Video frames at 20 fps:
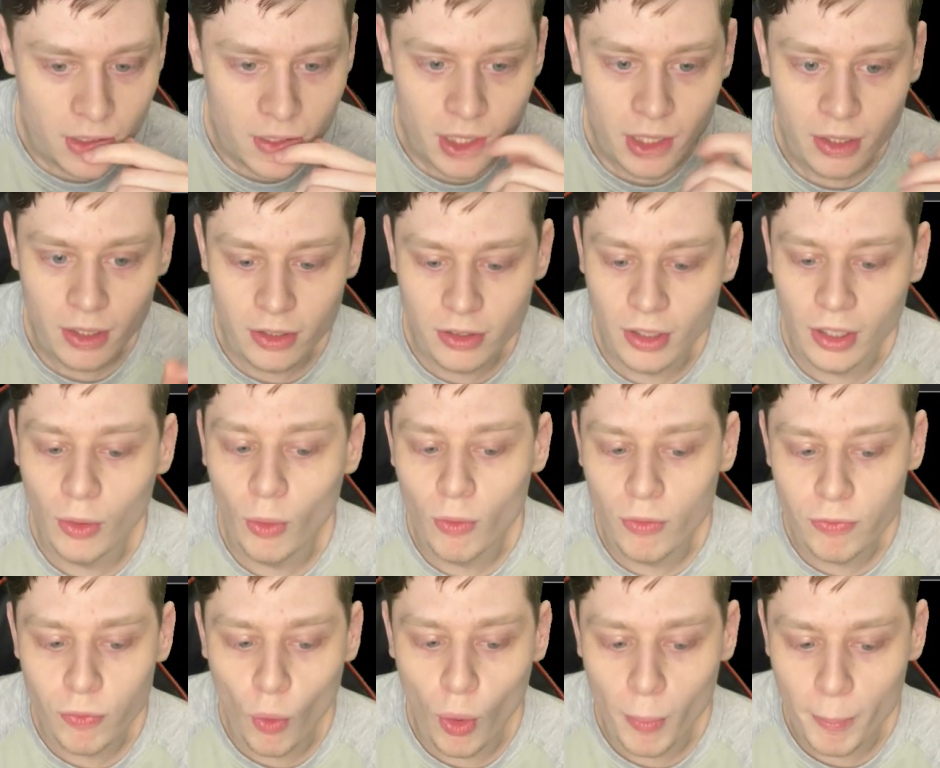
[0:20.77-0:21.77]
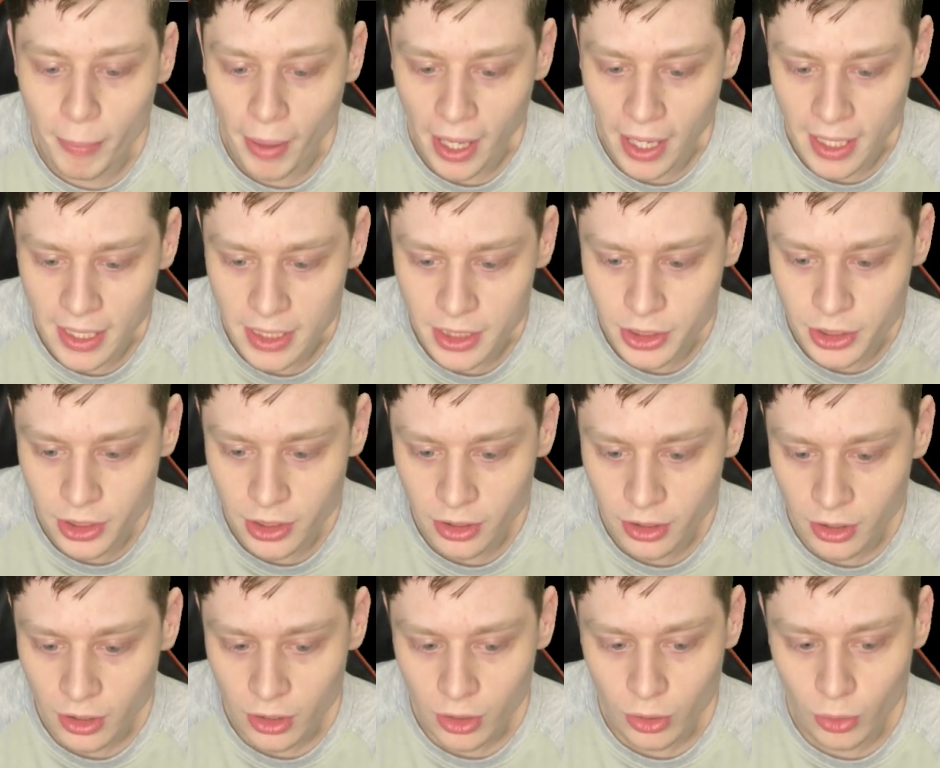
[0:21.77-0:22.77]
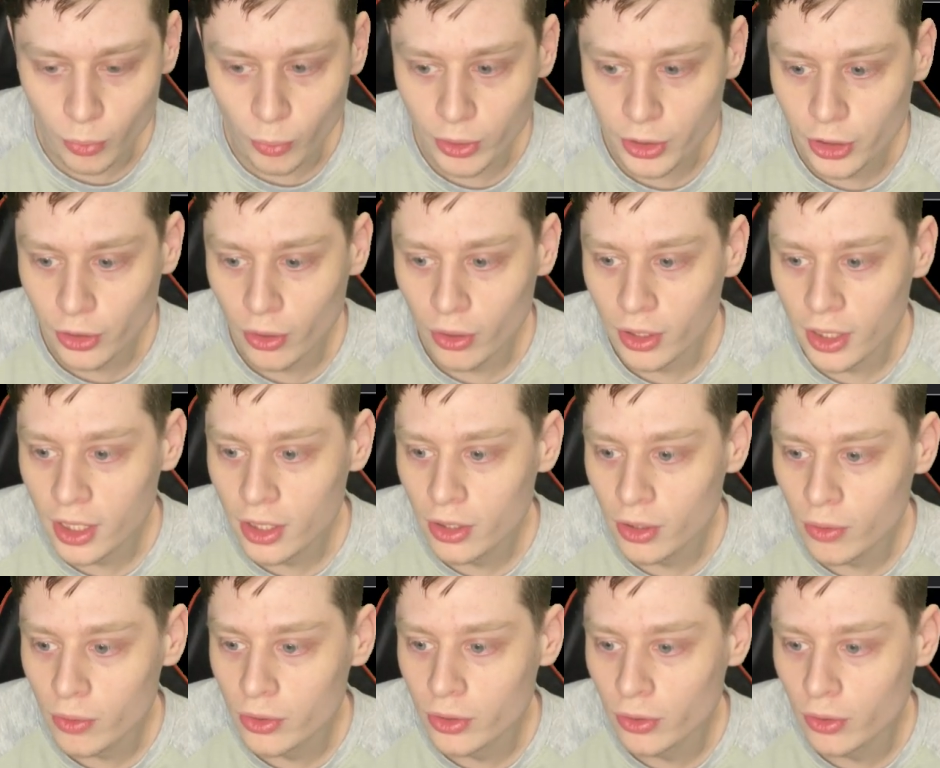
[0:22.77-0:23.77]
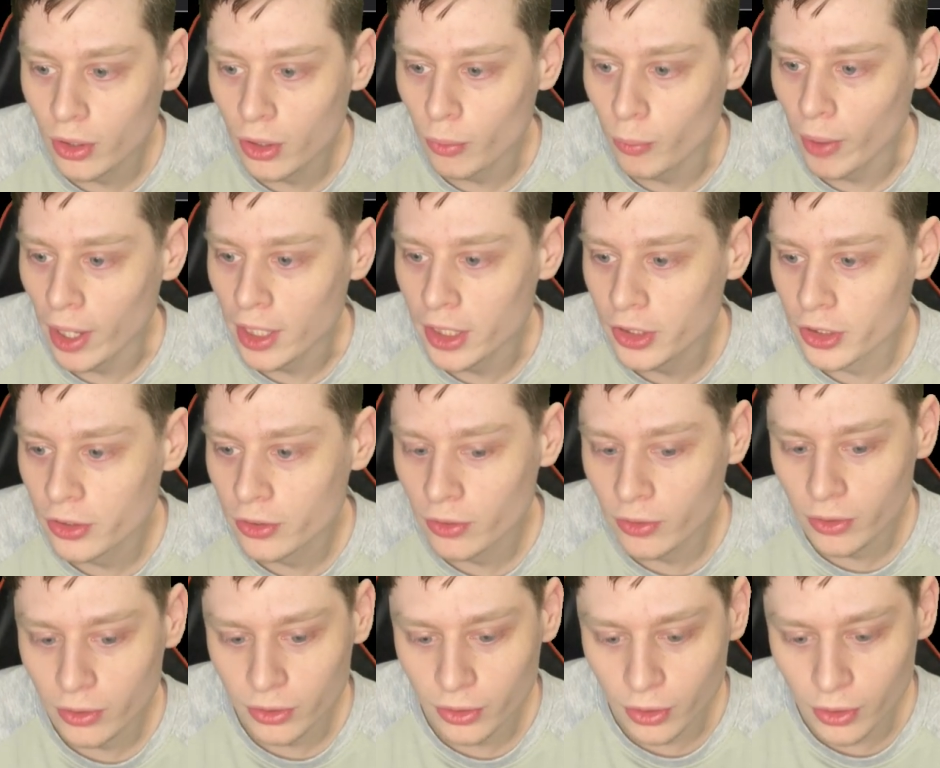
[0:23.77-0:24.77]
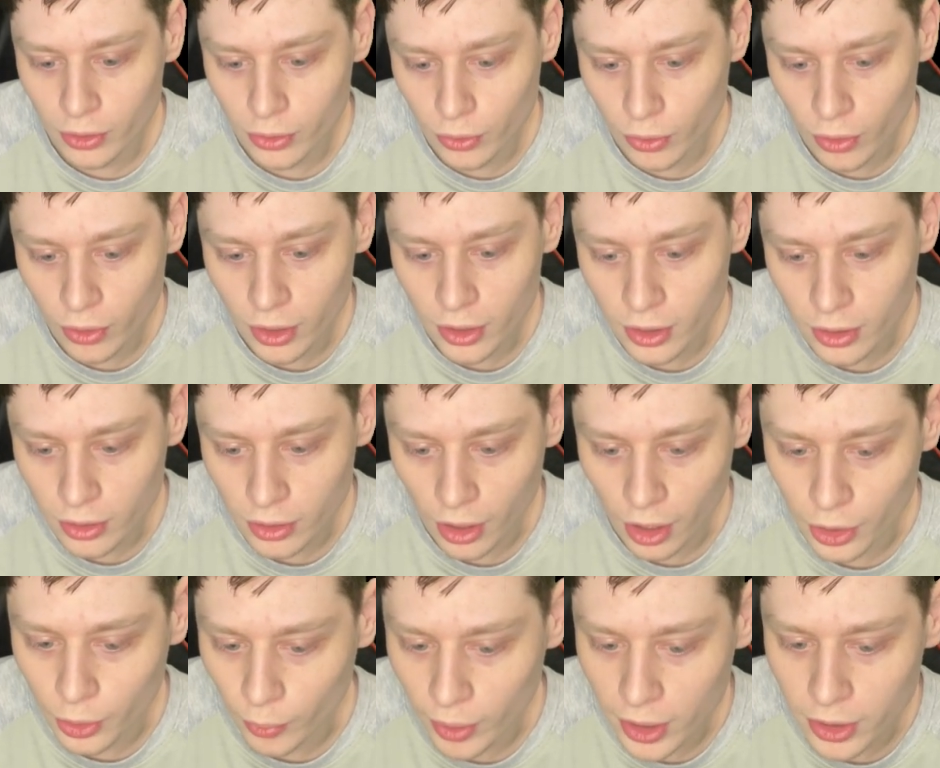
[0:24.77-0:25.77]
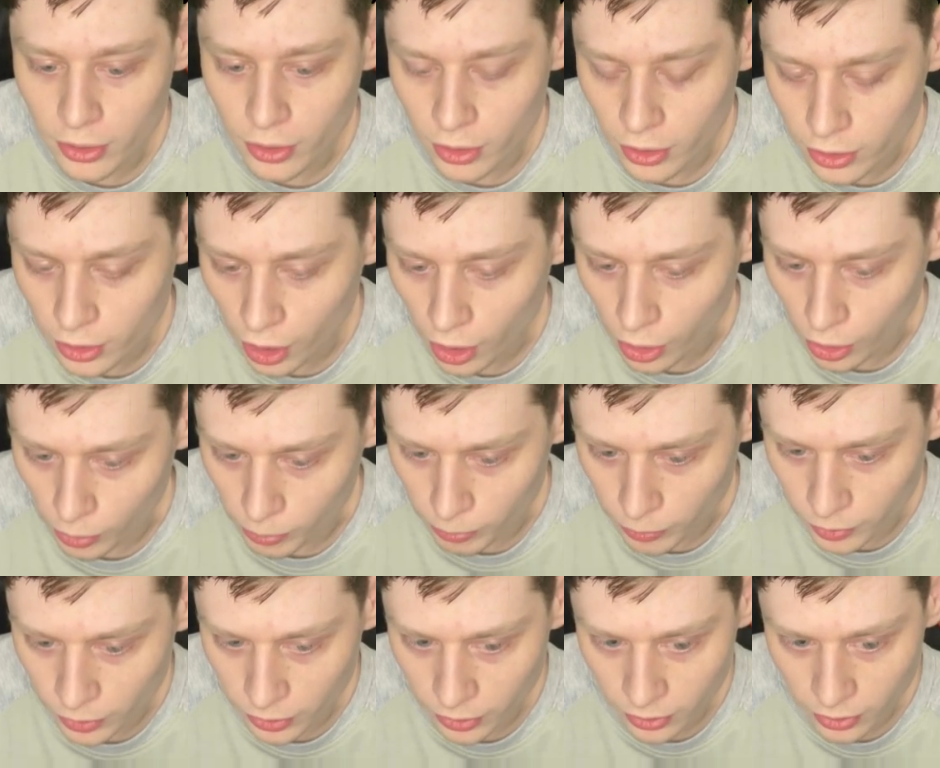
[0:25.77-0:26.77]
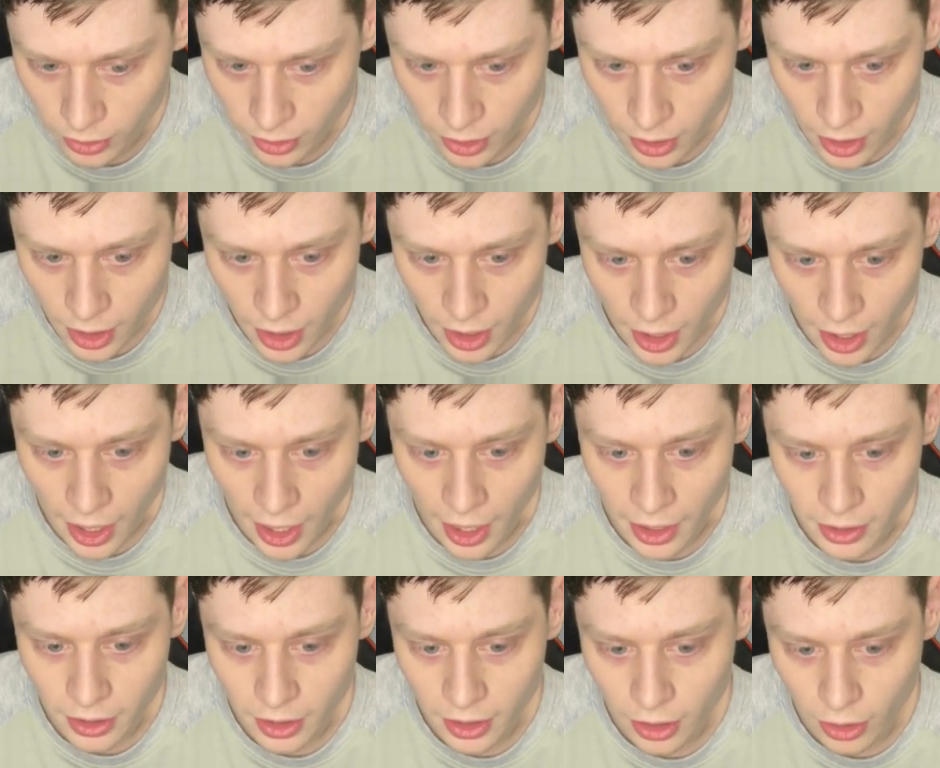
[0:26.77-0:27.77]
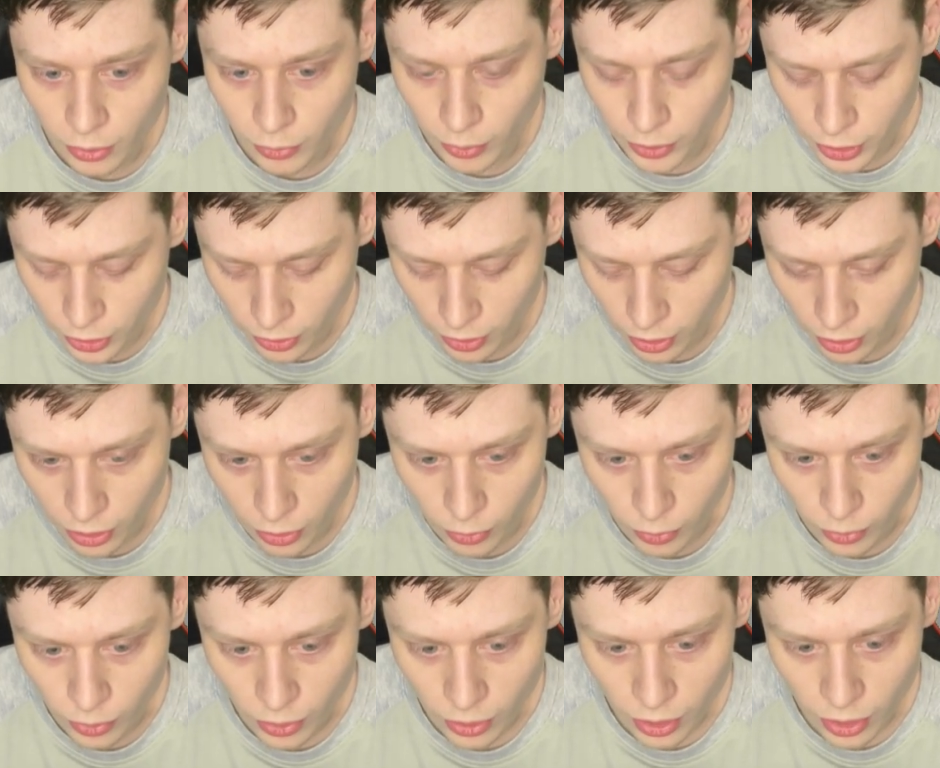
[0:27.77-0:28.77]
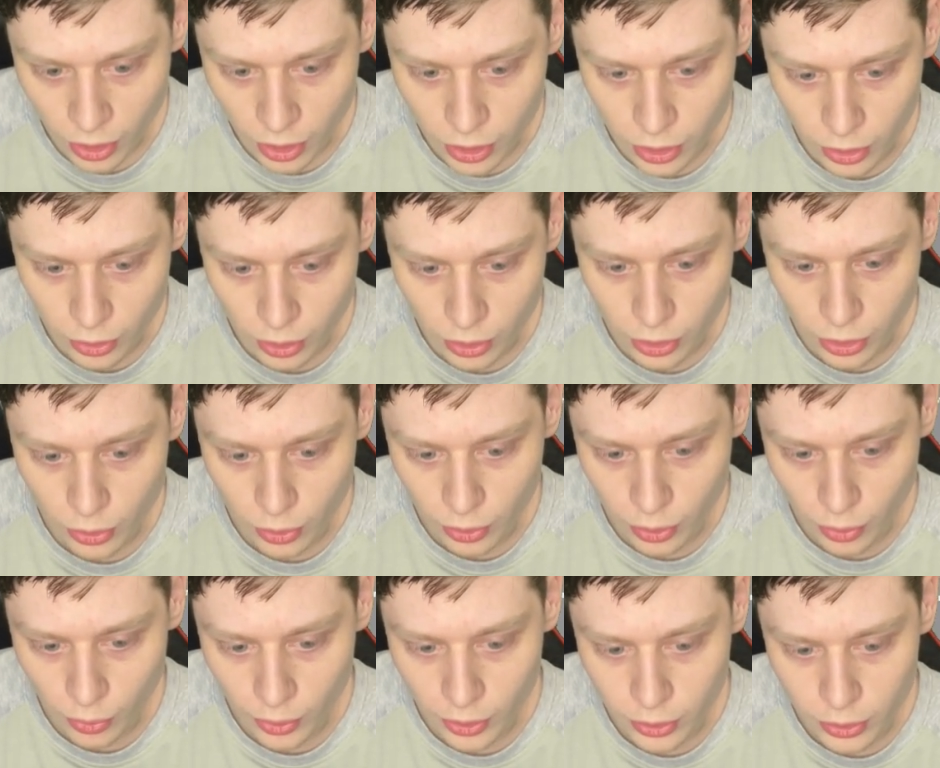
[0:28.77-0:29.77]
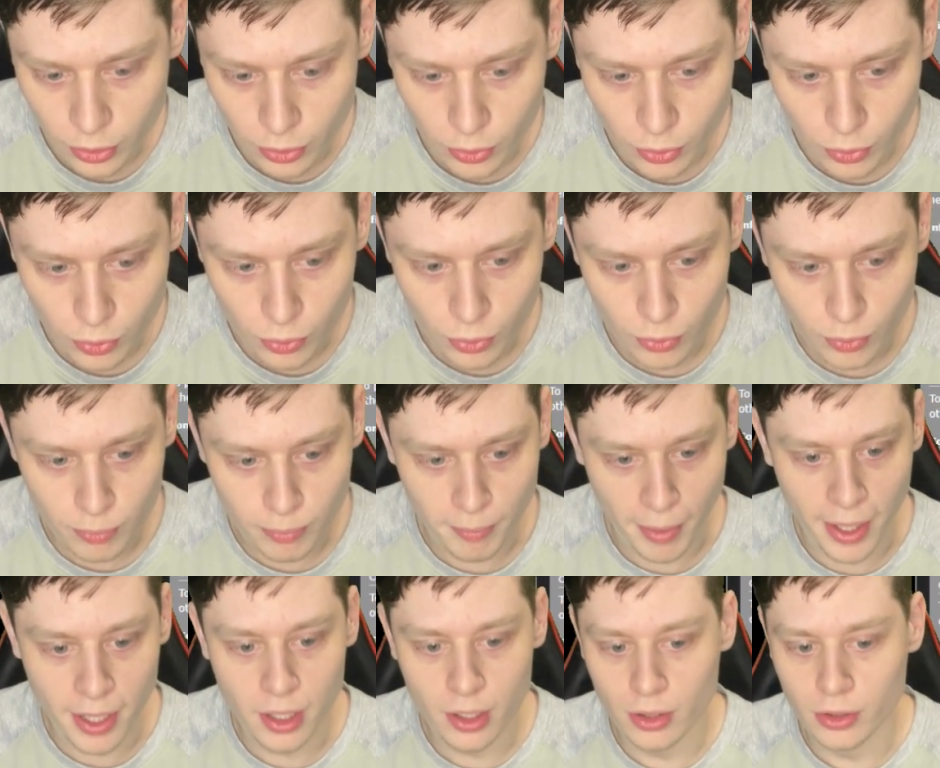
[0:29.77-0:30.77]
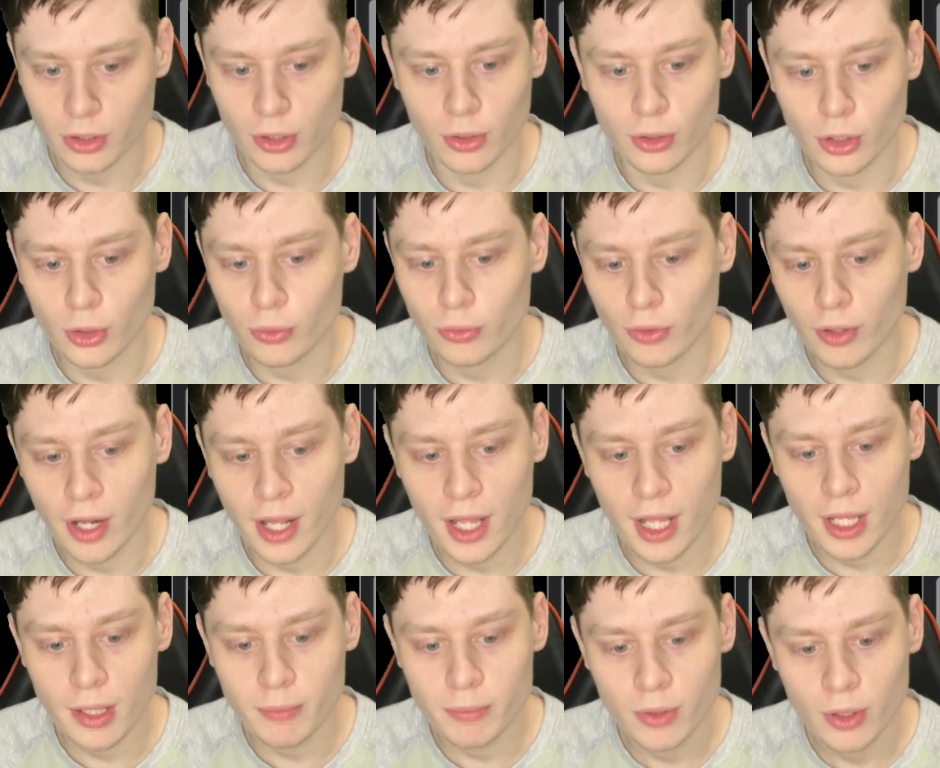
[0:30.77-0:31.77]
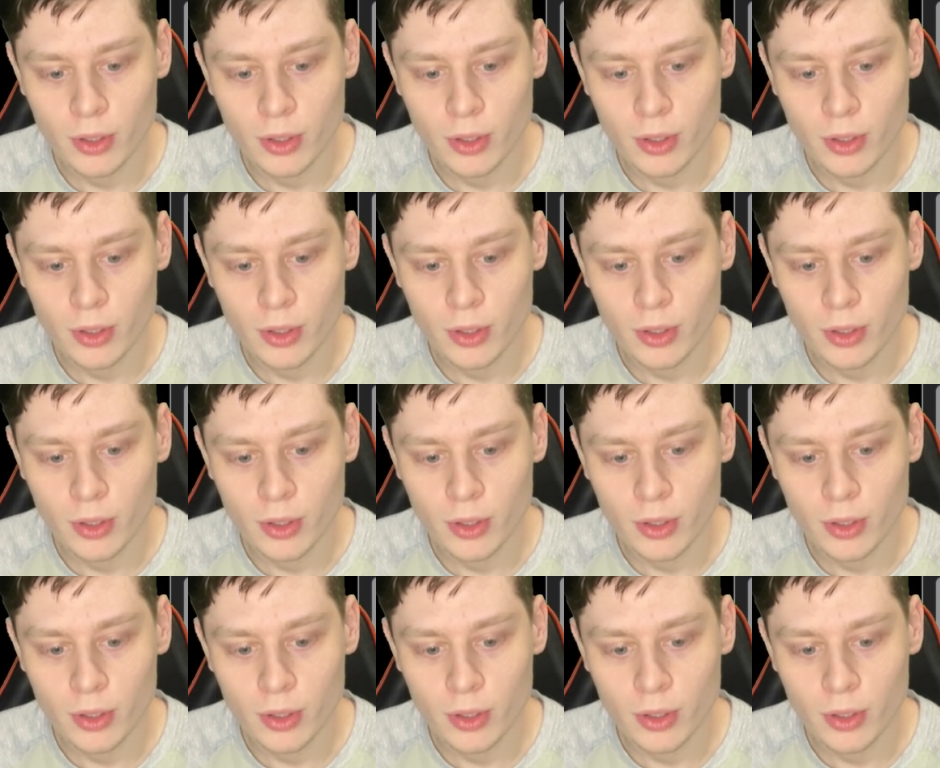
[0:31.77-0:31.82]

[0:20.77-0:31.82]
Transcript: This is a little form page. So what you're going to need to do is you're going to register. You're going to agree to the terms, and then here's what you're going to do. You're going to make your username.